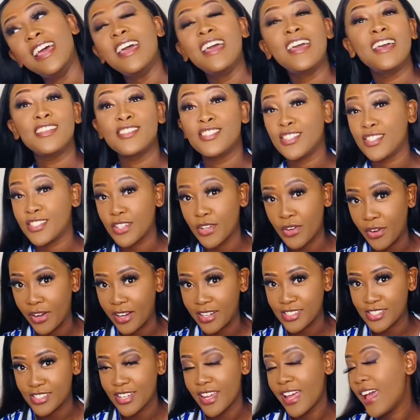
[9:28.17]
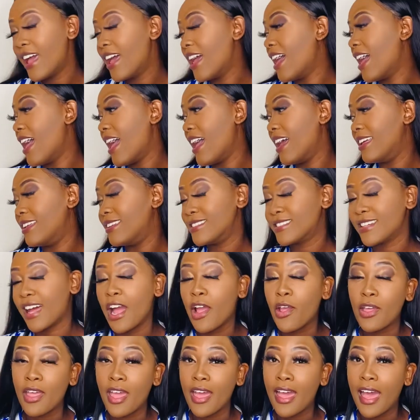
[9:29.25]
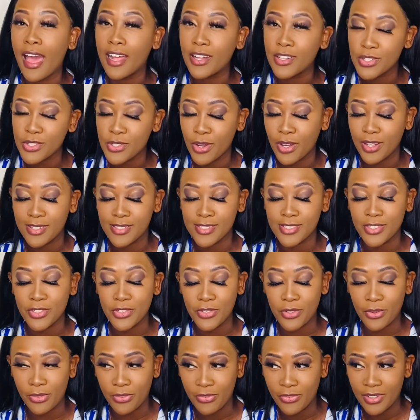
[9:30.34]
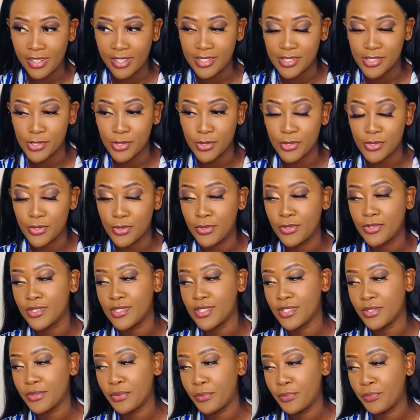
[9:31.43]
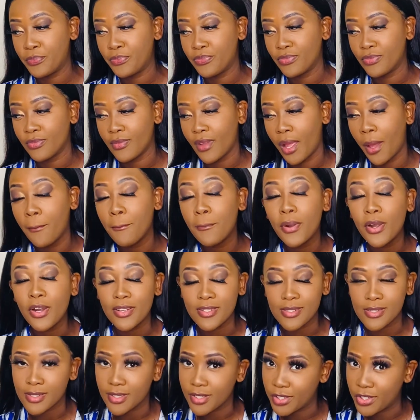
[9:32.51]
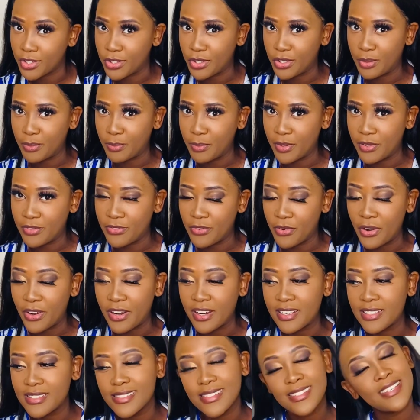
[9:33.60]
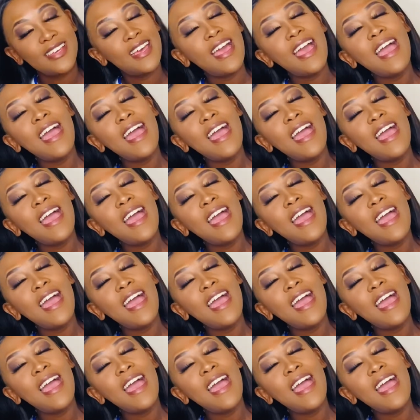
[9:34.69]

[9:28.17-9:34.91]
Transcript: It's just a crush. And I had to answer truthfully, so don't persecute me for it.